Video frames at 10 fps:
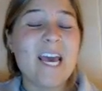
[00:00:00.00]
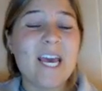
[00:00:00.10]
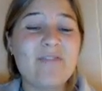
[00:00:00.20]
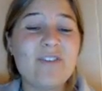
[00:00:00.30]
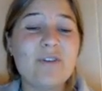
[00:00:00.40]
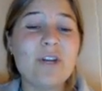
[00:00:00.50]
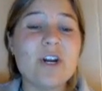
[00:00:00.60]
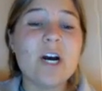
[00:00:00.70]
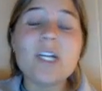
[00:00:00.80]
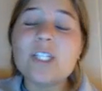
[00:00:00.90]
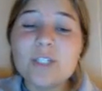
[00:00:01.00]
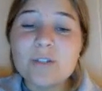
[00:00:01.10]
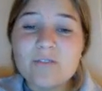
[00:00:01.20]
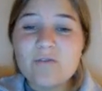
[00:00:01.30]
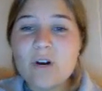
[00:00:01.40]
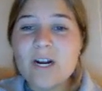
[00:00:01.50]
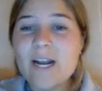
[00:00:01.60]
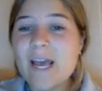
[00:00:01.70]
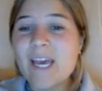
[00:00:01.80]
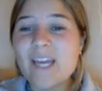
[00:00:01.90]
If you did not choose 4 and
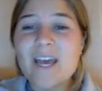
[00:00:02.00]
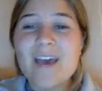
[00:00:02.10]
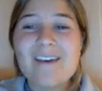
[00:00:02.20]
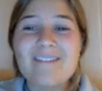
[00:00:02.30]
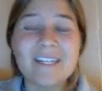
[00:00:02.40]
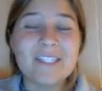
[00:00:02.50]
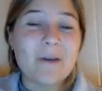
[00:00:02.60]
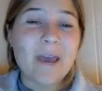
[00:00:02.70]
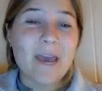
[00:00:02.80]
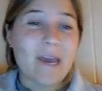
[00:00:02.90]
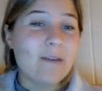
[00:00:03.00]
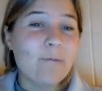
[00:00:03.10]
8, that's okay.